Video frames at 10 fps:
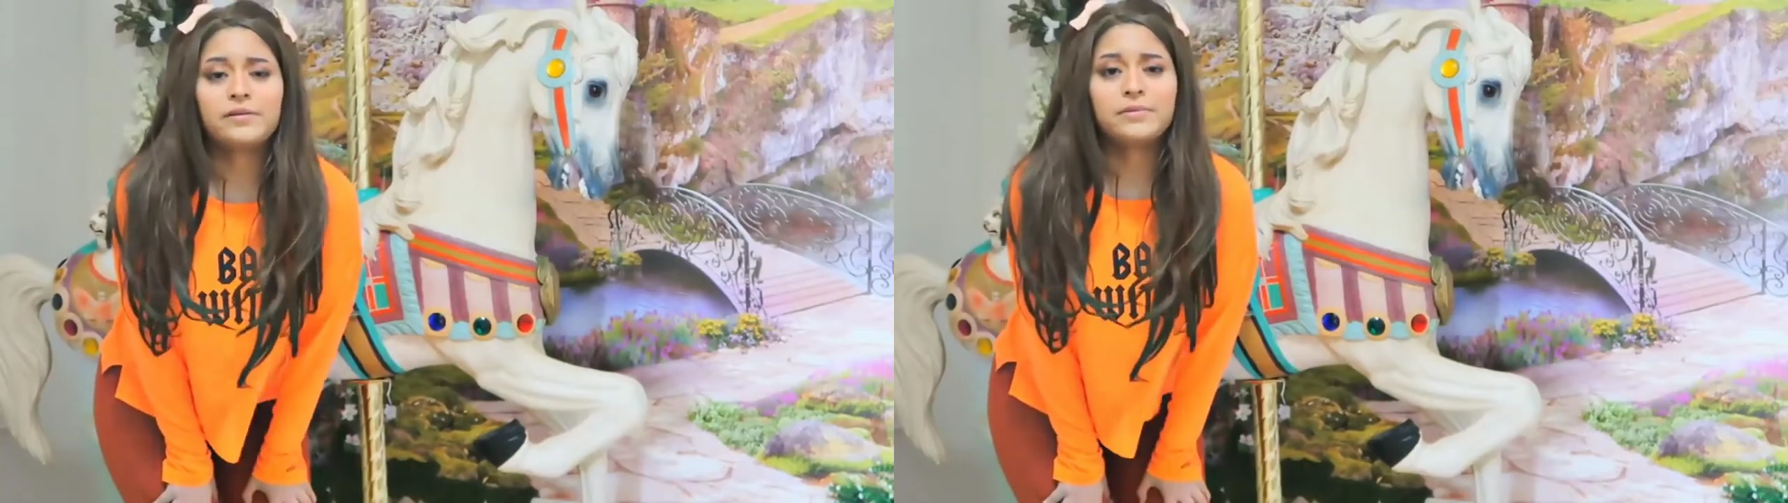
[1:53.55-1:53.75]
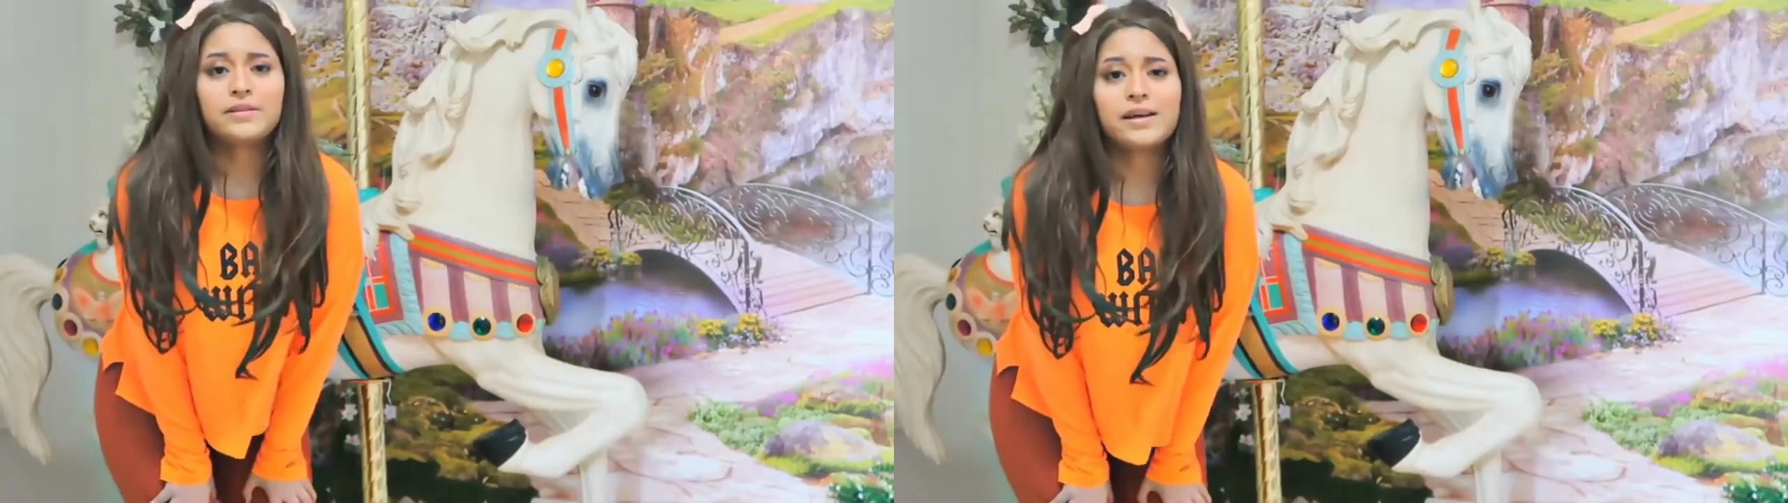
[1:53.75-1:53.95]

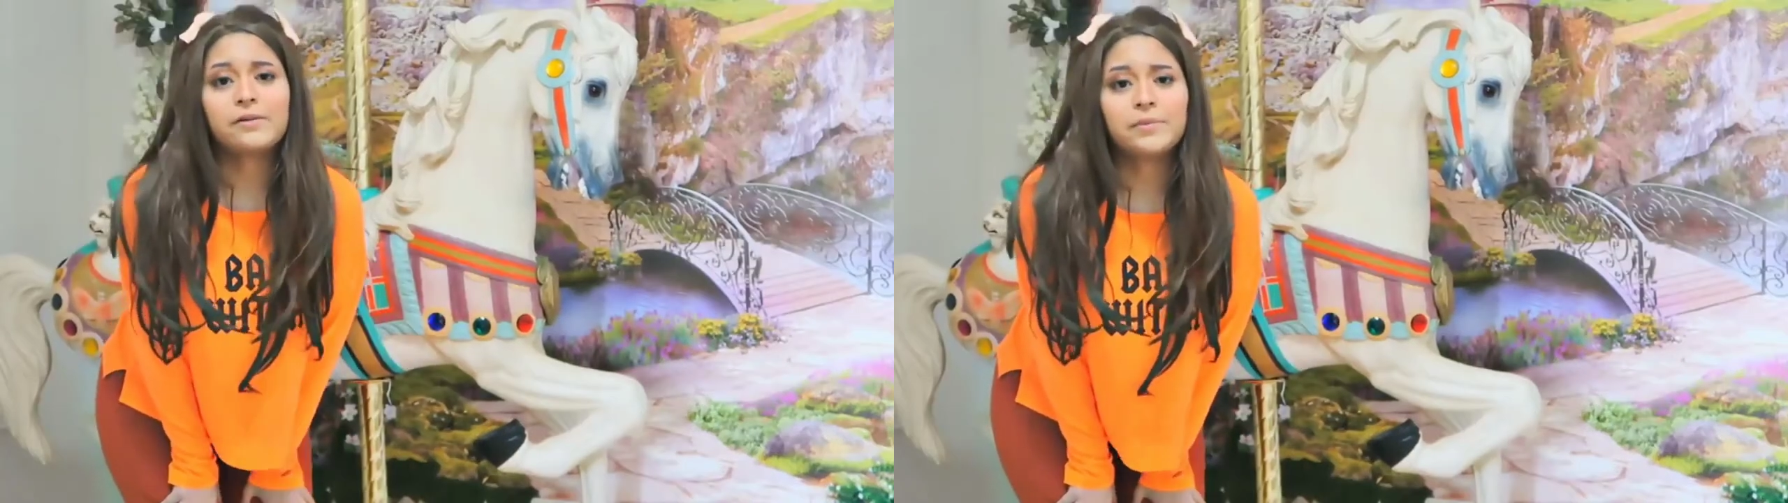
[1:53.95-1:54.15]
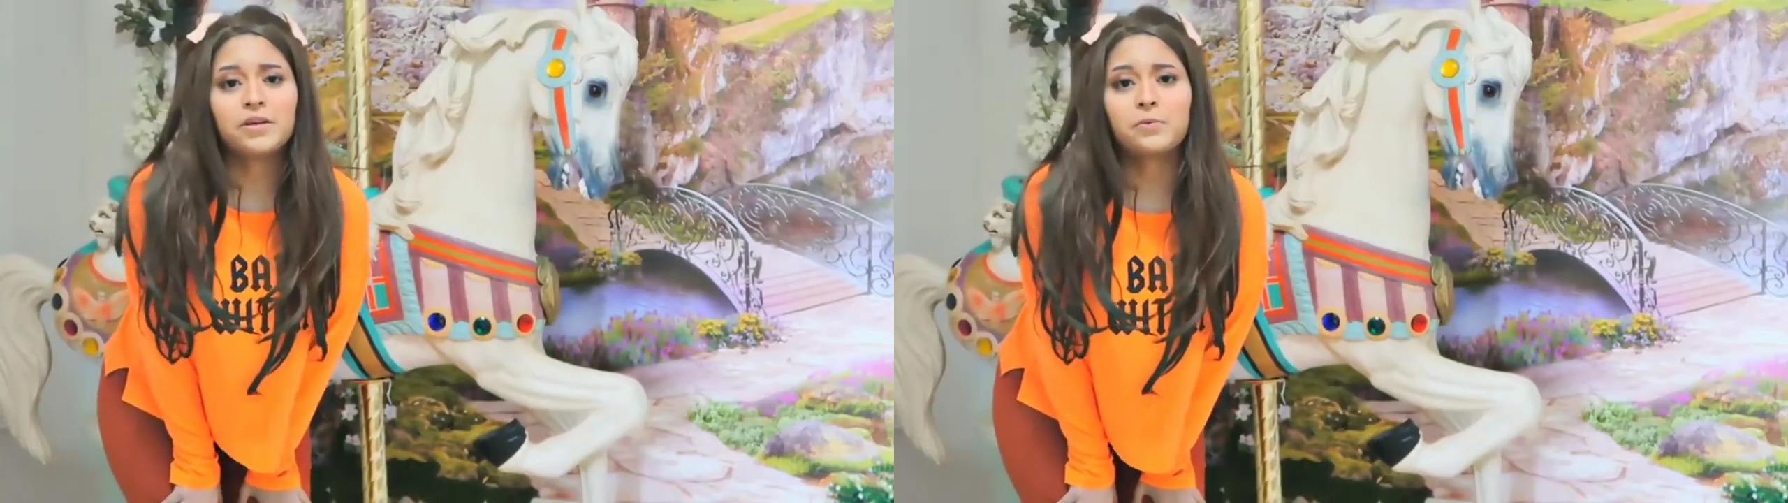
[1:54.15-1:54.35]
at him and
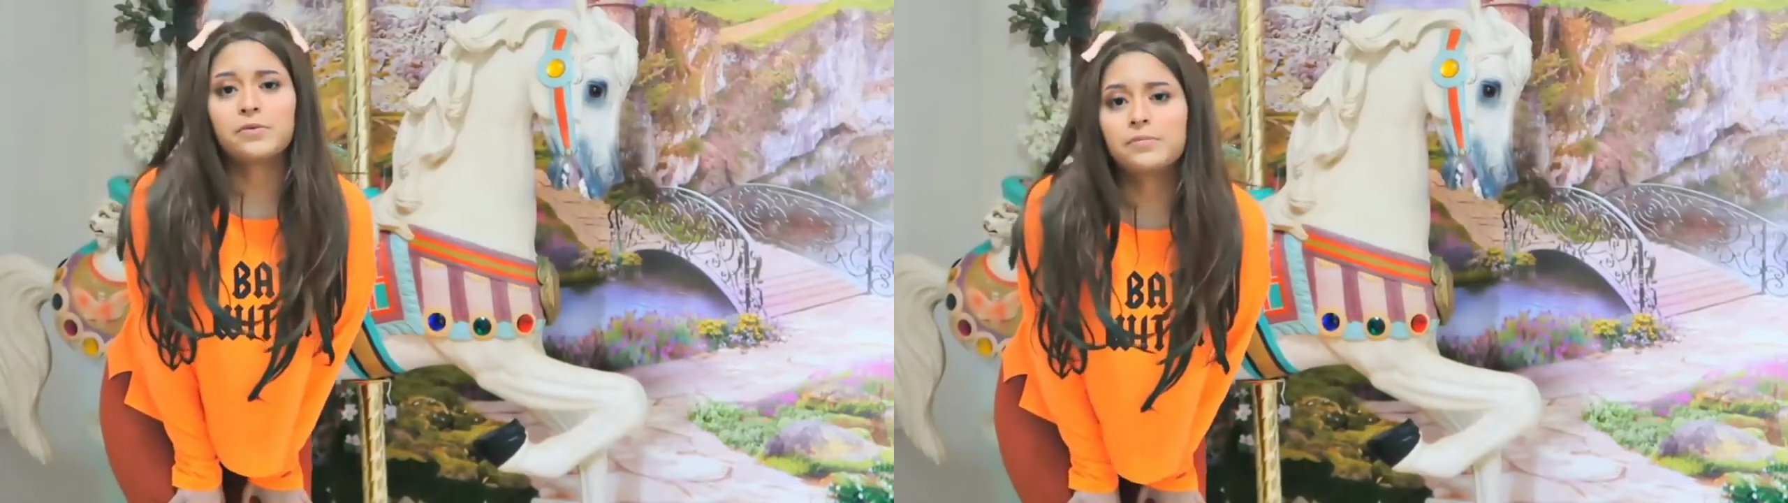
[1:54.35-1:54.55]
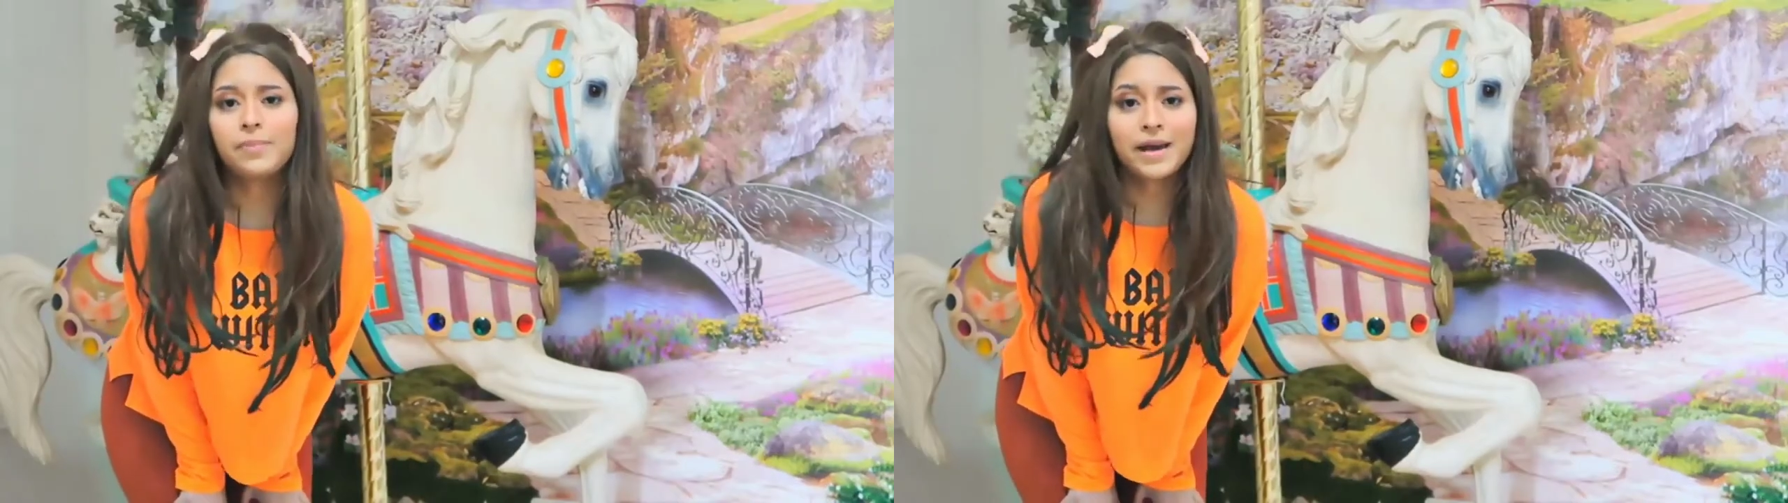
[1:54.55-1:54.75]
tell me you
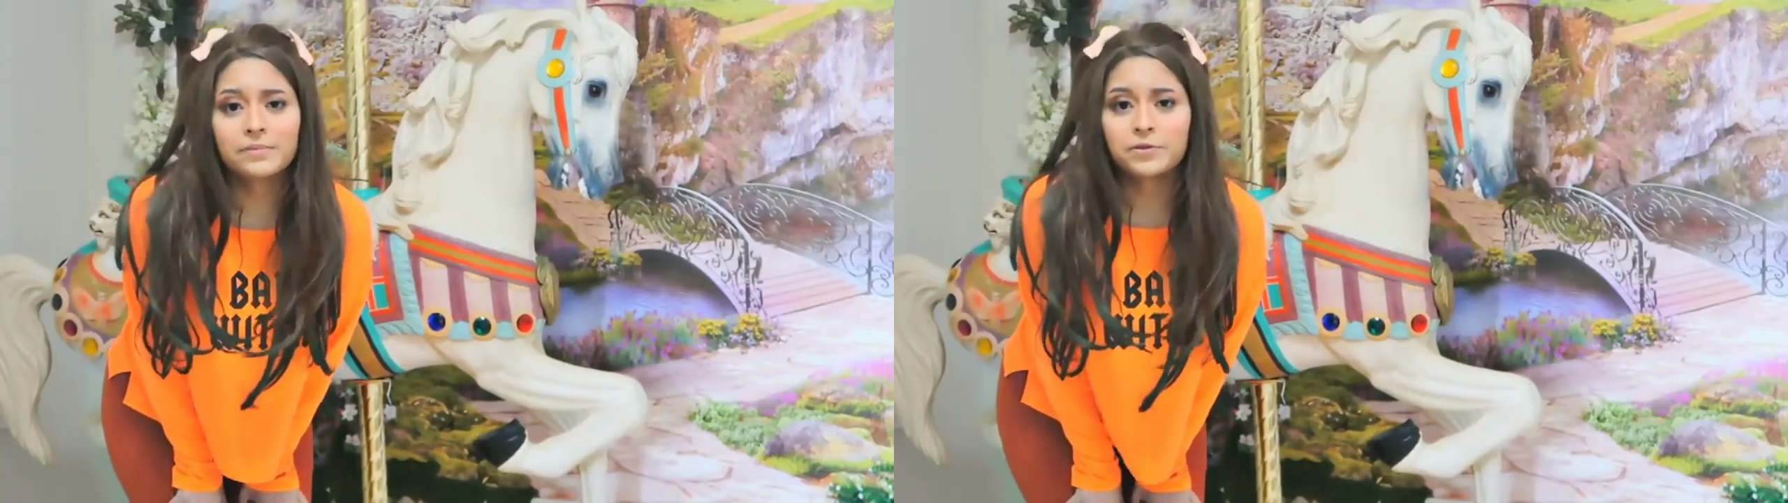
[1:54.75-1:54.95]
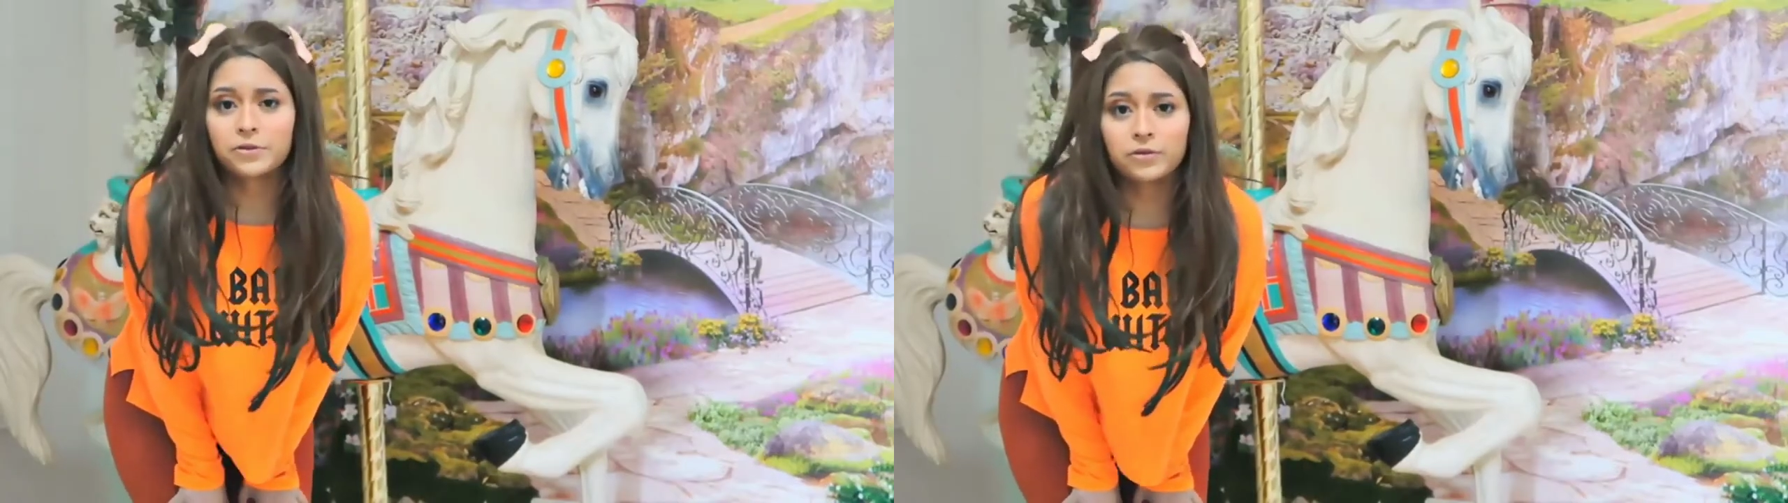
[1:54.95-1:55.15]
wouldn't buy
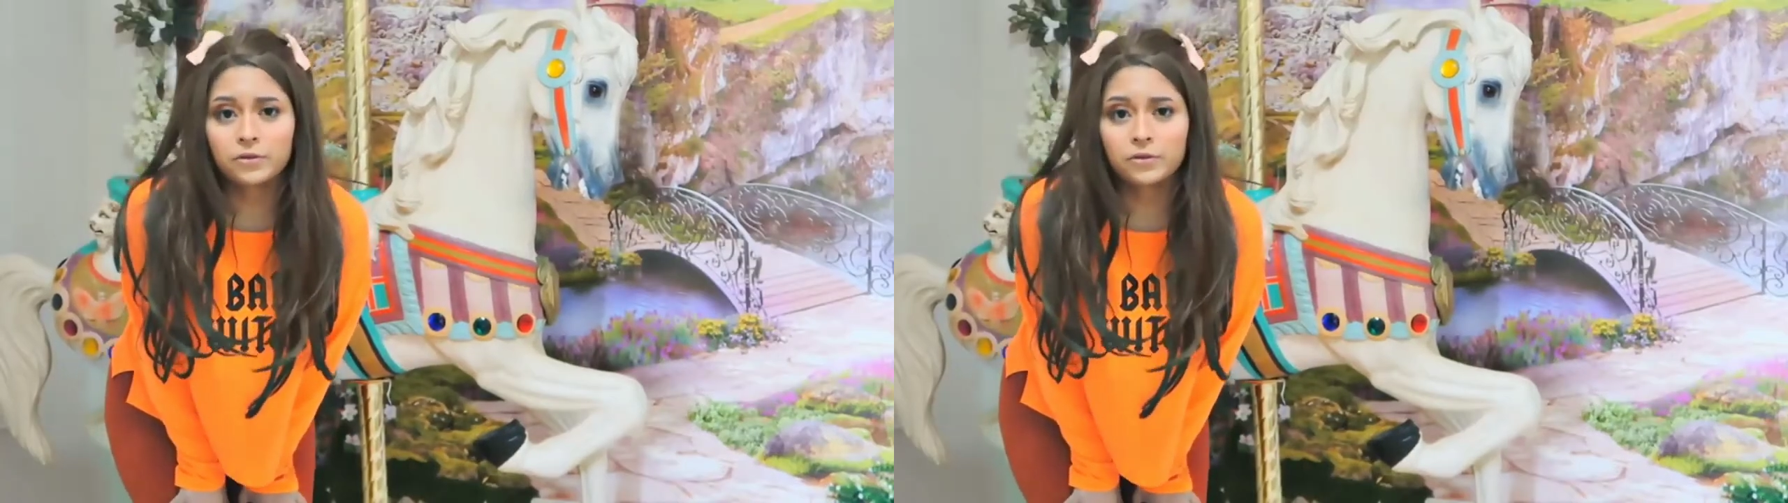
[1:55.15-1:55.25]
him